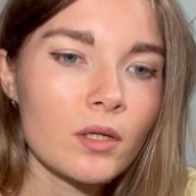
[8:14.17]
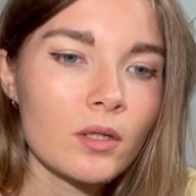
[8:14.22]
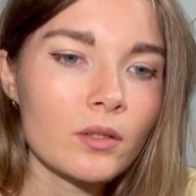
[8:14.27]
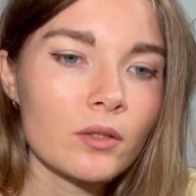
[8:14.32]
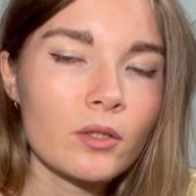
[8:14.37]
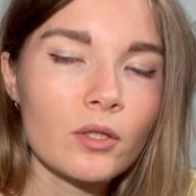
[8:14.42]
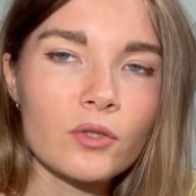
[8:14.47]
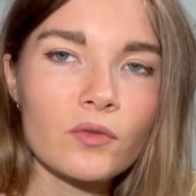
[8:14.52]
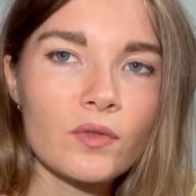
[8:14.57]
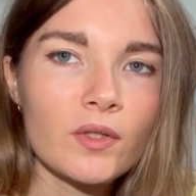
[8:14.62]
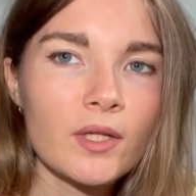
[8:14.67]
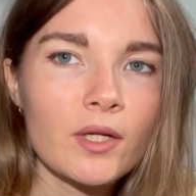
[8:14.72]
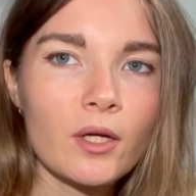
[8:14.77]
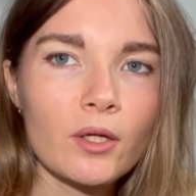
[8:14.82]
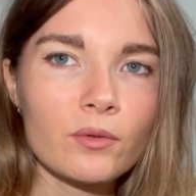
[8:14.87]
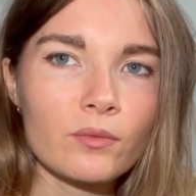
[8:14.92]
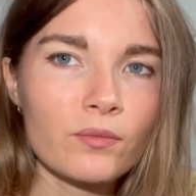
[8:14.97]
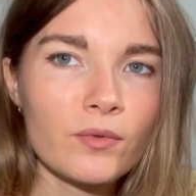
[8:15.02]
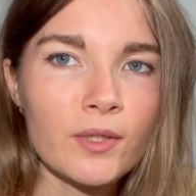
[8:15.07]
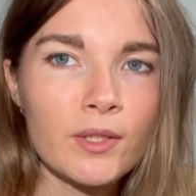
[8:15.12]
not really
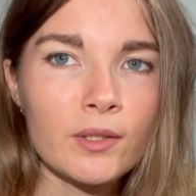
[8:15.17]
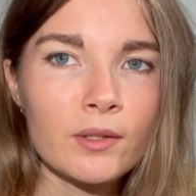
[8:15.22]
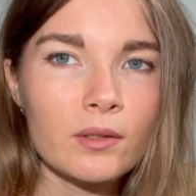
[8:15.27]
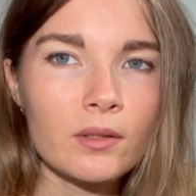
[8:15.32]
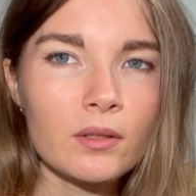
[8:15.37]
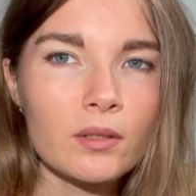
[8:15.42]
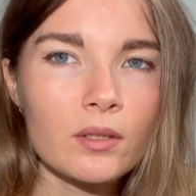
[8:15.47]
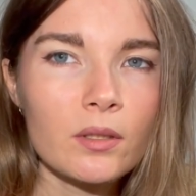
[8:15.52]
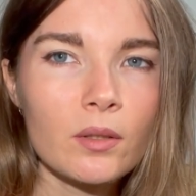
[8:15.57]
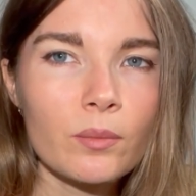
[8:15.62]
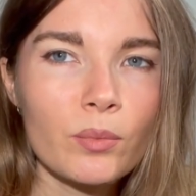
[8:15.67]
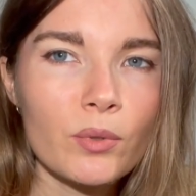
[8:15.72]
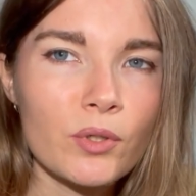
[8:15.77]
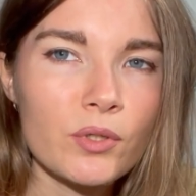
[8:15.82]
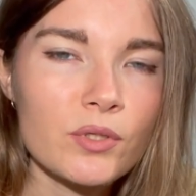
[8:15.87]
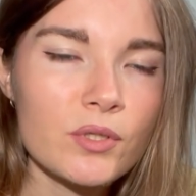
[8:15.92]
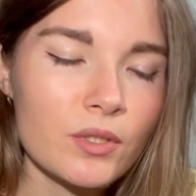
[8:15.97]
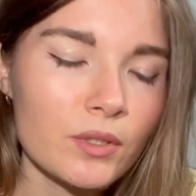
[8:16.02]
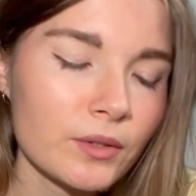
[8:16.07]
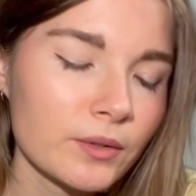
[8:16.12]
confident
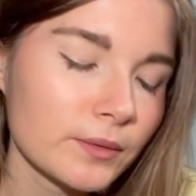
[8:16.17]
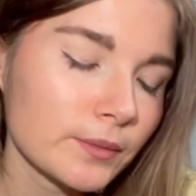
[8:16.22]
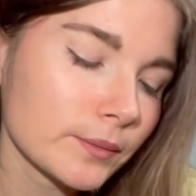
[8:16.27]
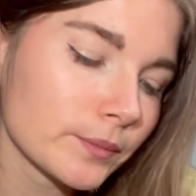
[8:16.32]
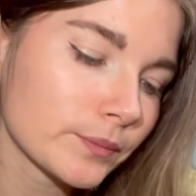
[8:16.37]
person,